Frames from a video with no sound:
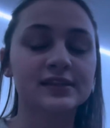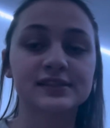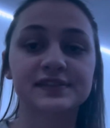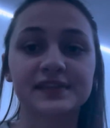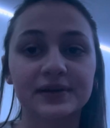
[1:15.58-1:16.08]

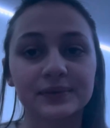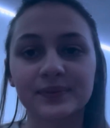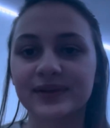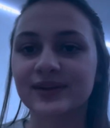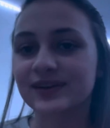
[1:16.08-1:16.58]
So
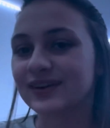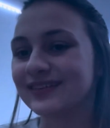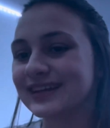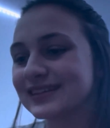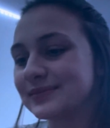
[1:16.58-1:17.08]
we are
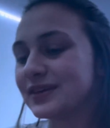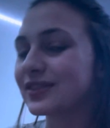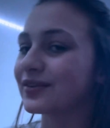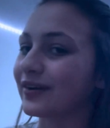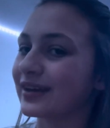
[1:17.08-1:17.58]
going to be
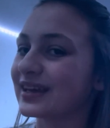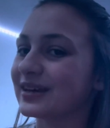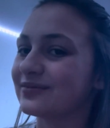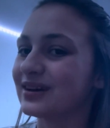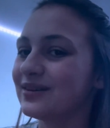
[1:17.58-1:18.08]
throwing
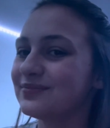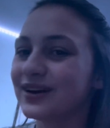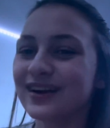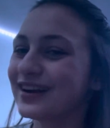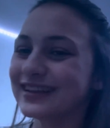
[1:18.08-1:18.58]
him a
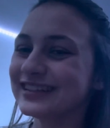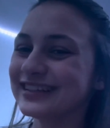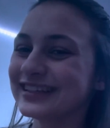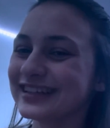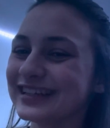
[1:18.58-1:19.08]

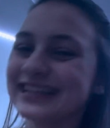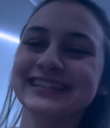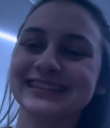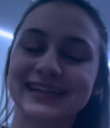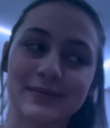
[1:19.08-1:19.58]
party.
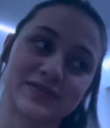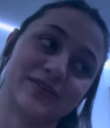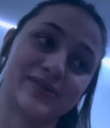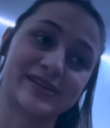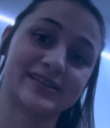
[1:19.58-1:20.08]
I'm
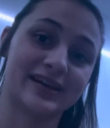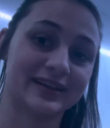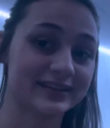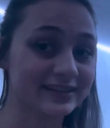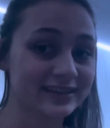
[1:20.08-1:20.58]
so excited.